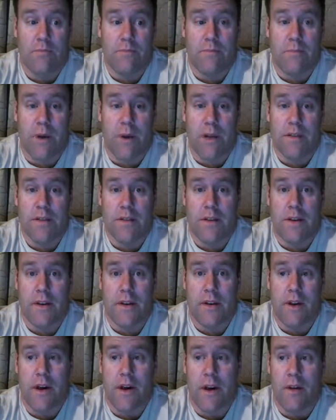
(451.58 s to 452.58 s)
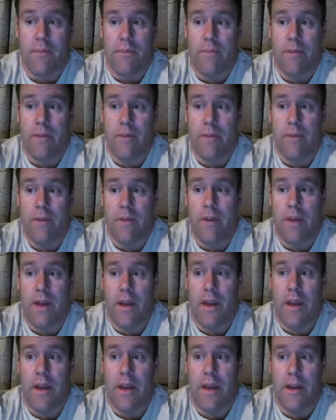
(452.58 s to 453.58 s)
busted our hump,
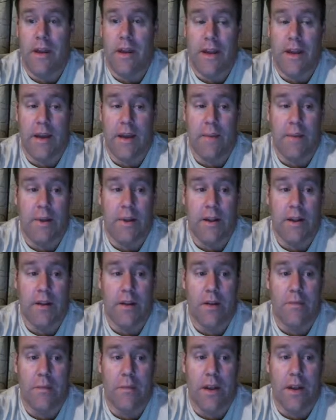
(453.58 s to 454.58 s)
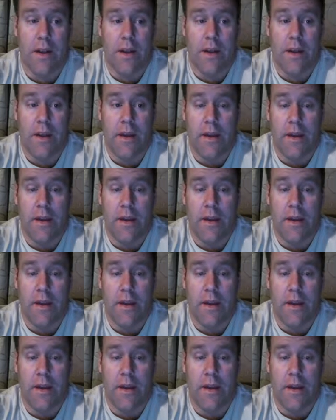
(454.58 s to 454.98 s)
and I got paid good money,